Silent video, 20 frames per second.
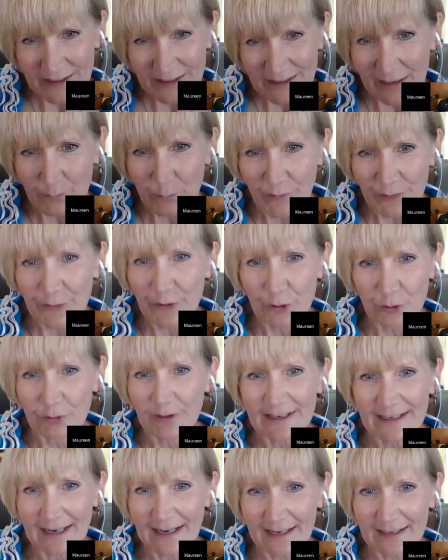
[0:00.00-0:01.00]
on what they're
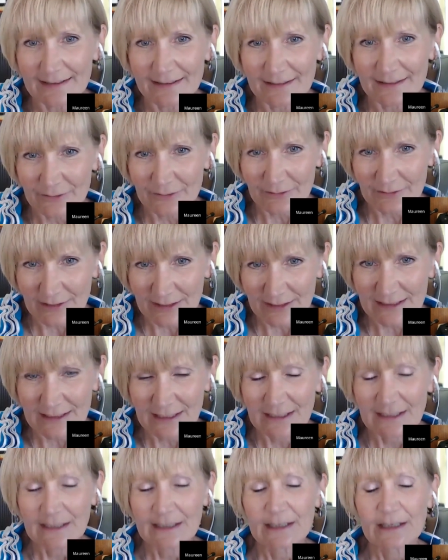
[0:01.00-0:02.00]
great at right?
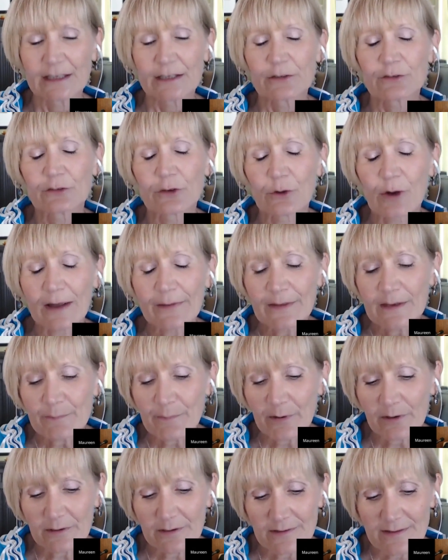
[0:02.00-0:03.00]
So I think
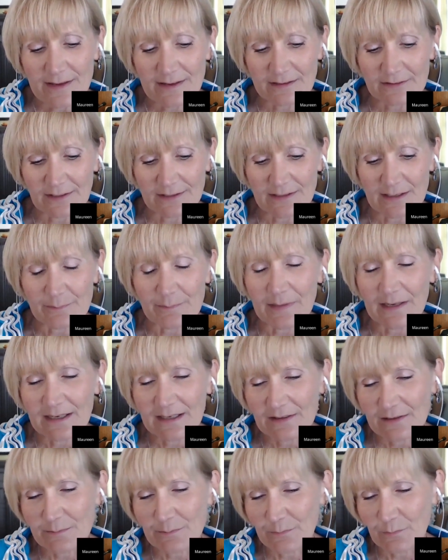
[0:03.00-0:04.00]
part of that is I think many
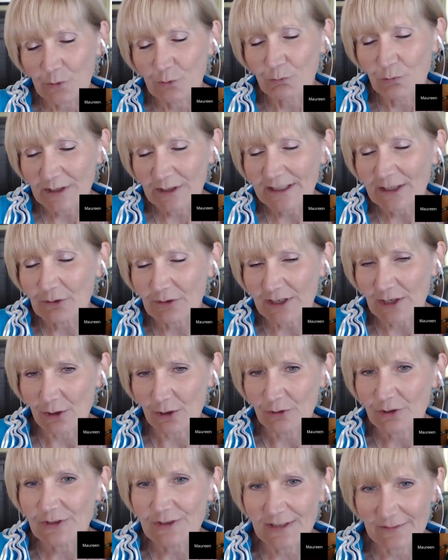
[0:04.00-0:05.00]
of the really great
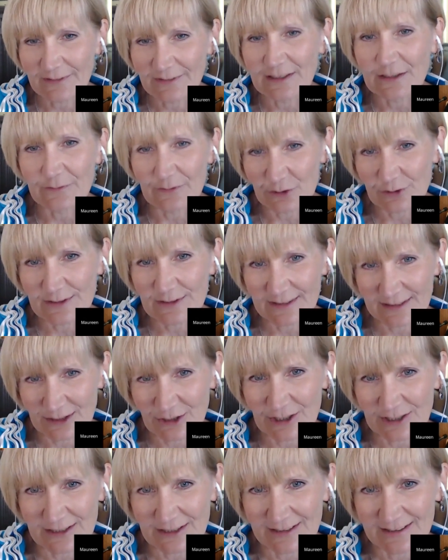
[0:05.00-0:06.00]
coaches have
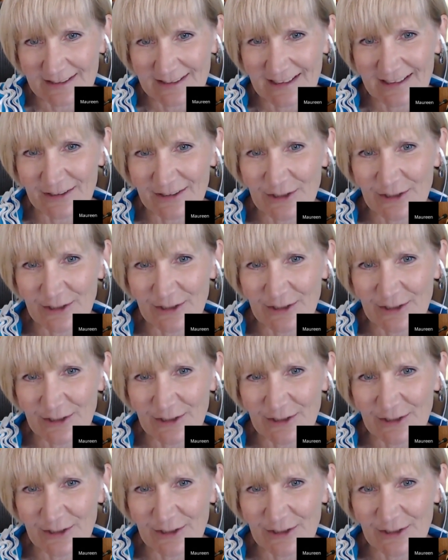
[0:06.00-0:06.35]
individualization mm.